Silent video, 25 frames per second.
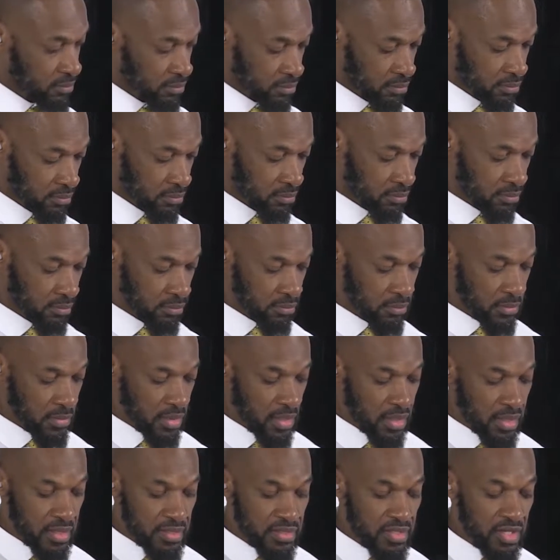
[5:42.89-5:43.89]
its a
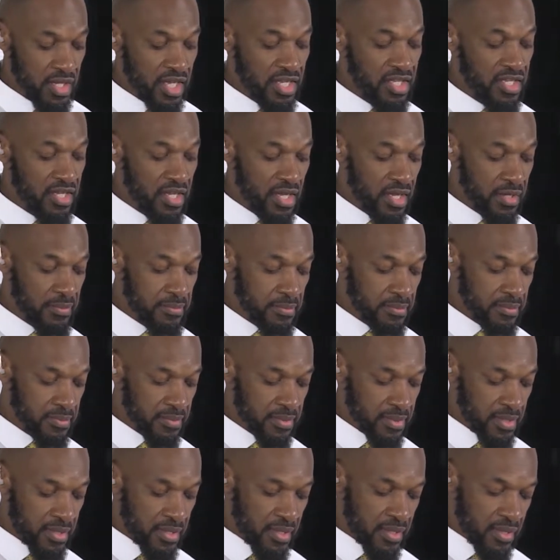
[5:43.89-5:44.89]
fruit it's that a lot of people um, eat
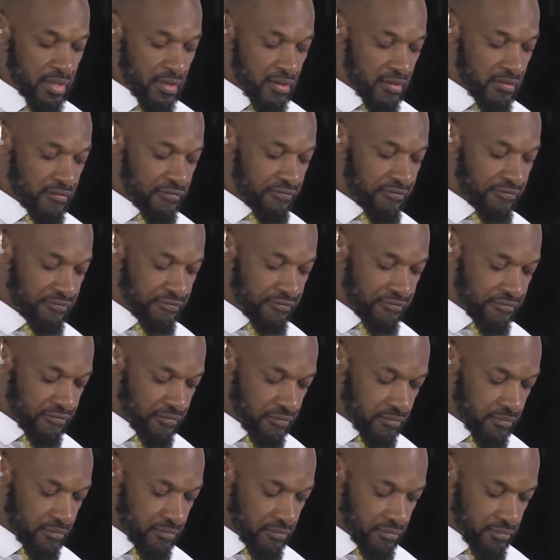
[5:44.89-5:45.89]
during Shahr
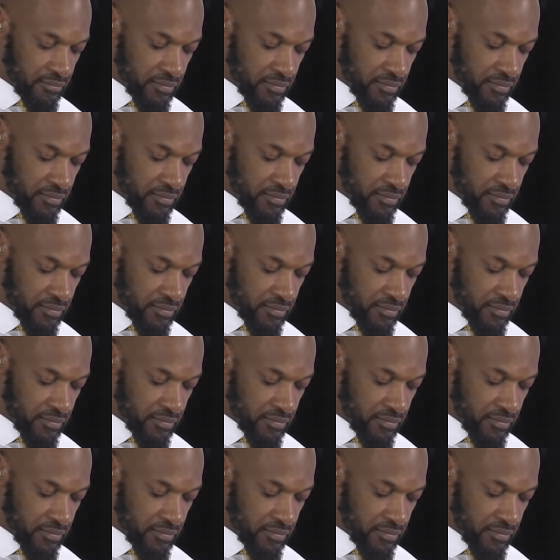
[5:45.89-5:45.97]
Ramadan.